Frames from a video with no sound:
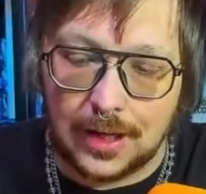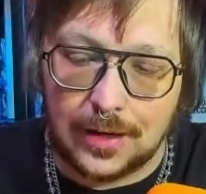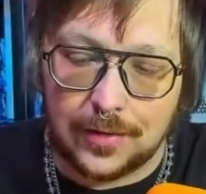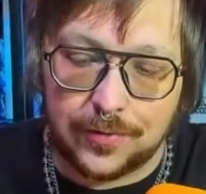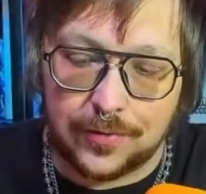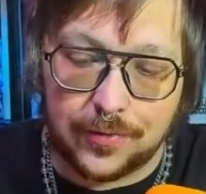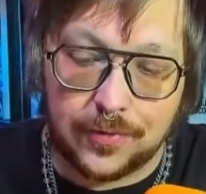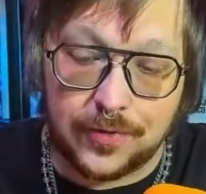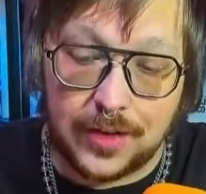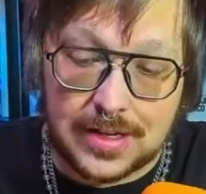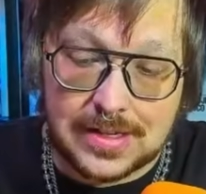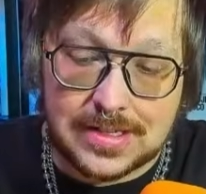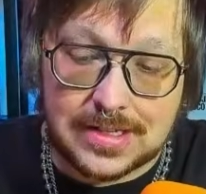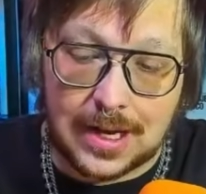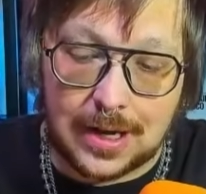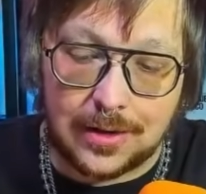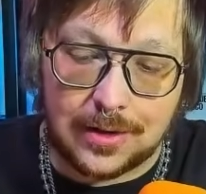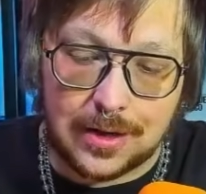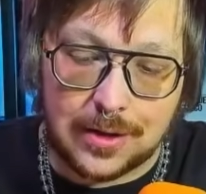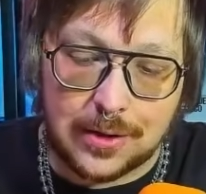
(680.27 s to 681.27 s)
Face
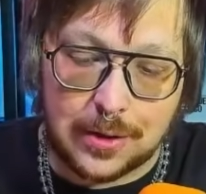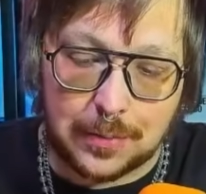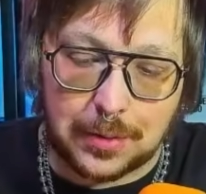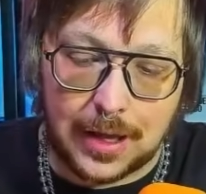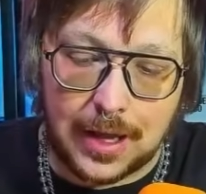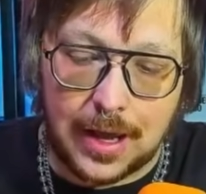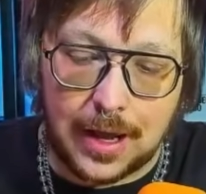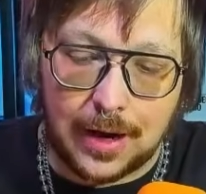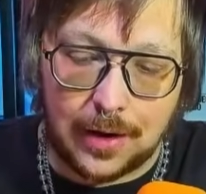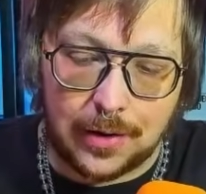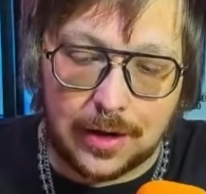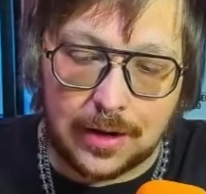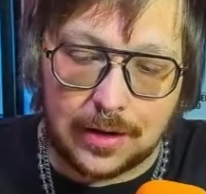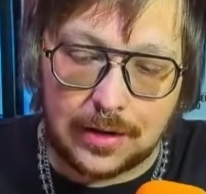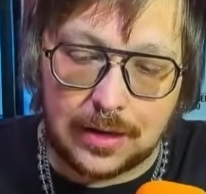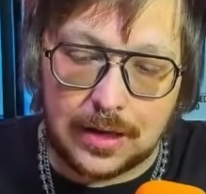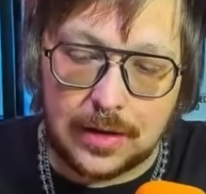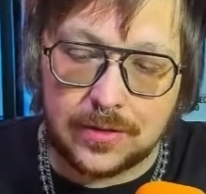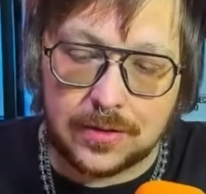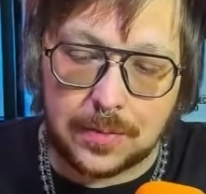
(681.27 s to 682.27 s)
down in your play area.
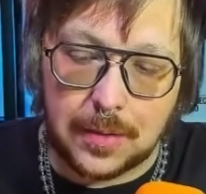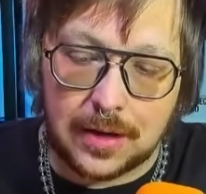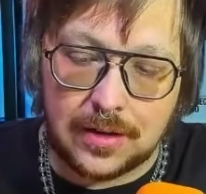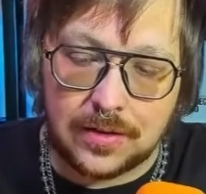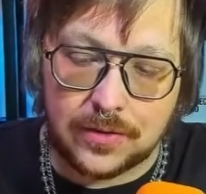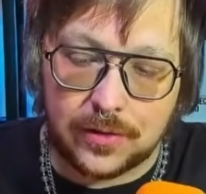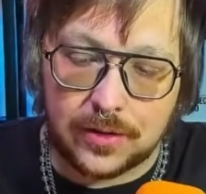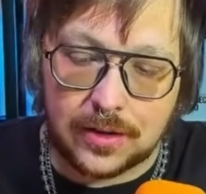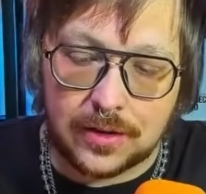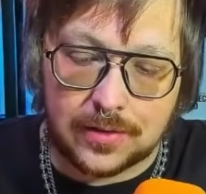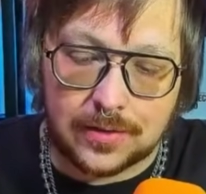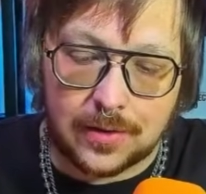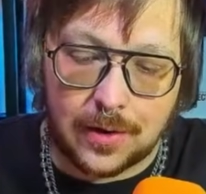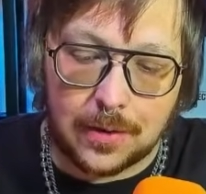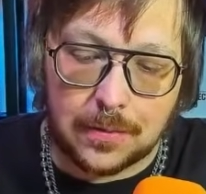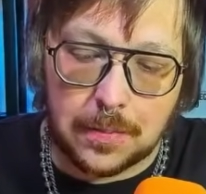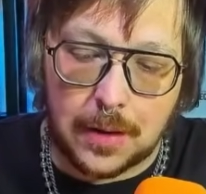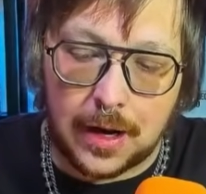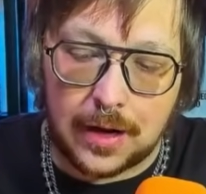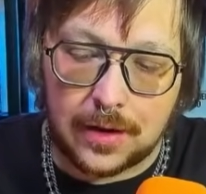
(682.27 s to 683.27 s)
Leave space for
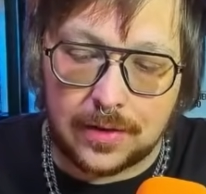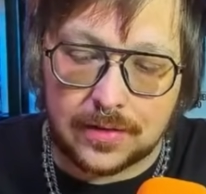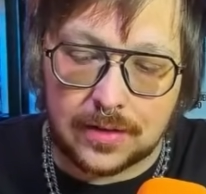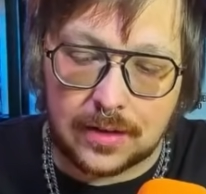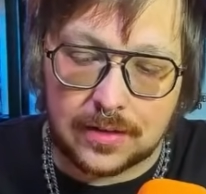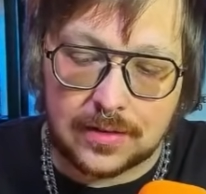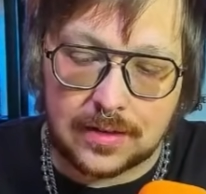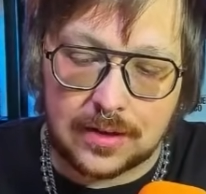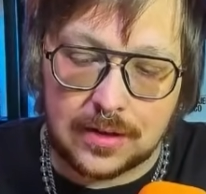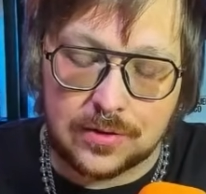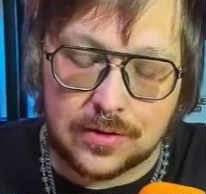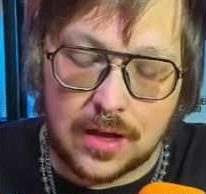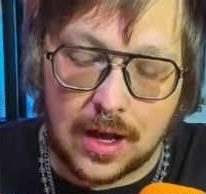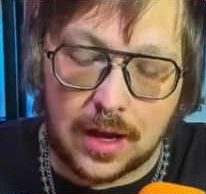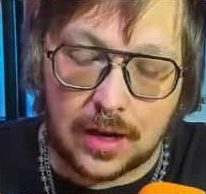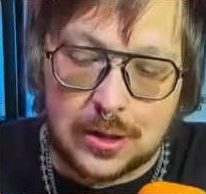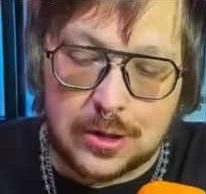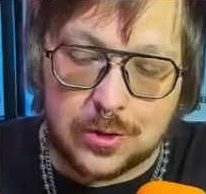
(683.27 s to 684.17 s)
discard piles next to each deck.